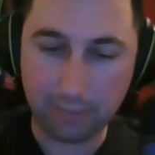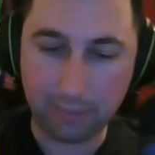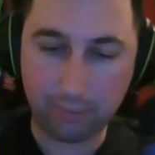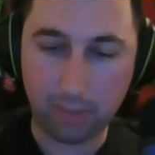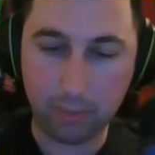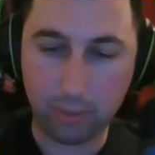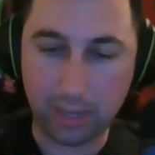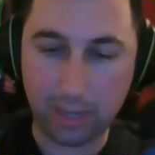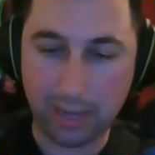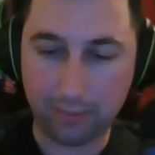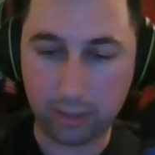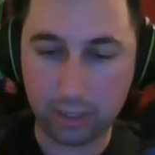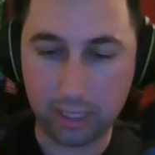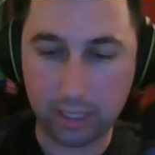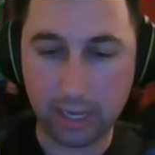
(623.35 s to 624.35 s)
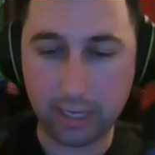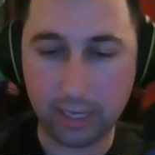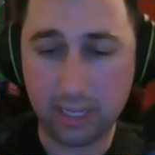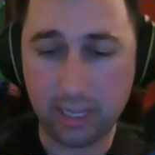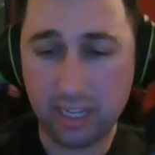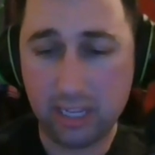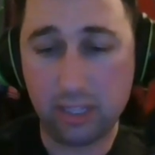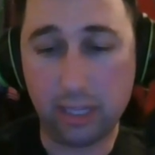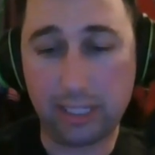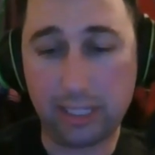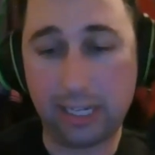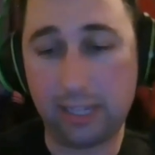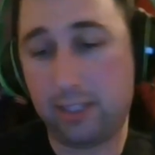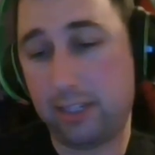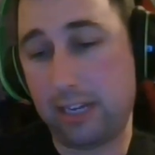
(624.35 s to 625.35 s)
I probably would have to say, like
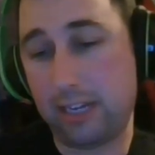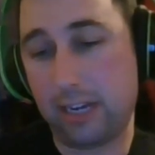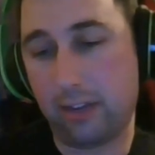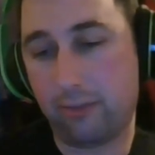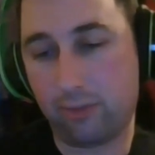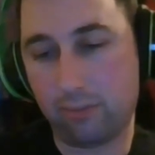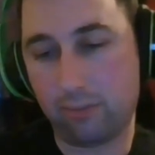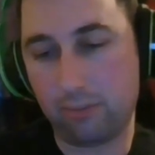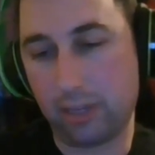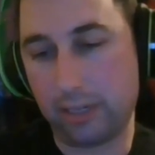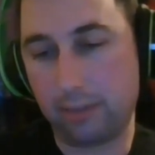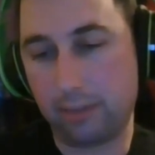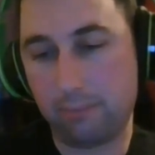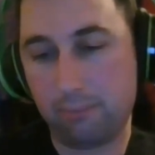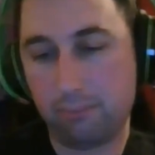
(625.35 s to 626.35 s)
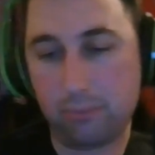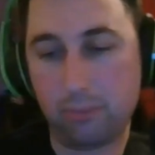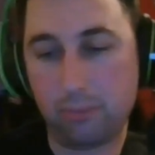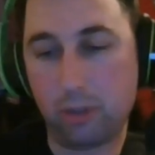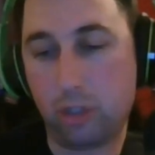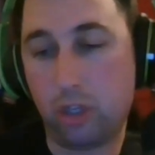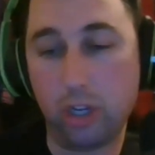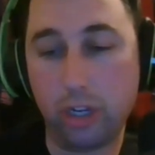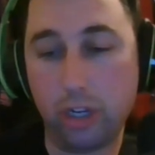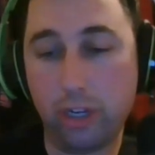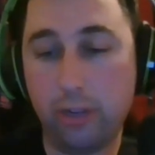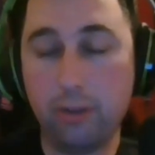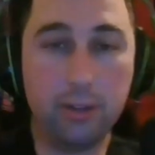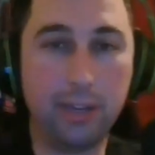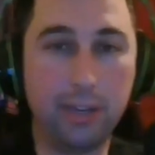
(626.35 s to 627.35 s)
on a scale from like
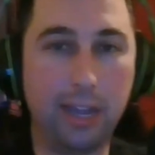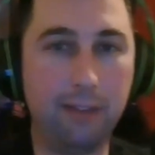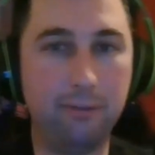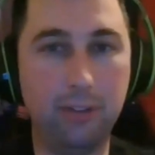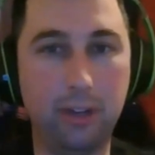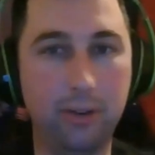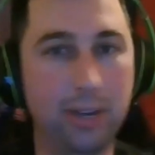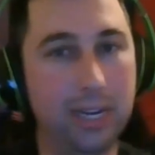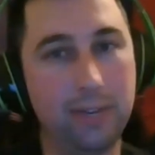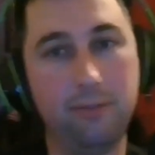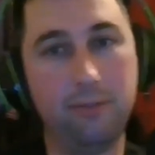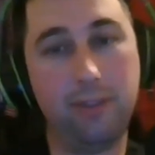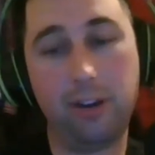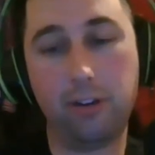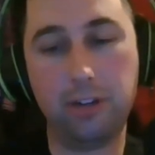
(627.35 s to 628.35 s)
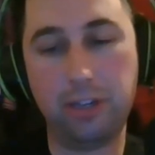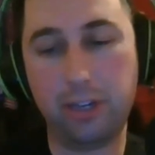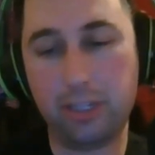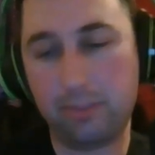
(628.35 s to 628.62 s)
good, not not even very good.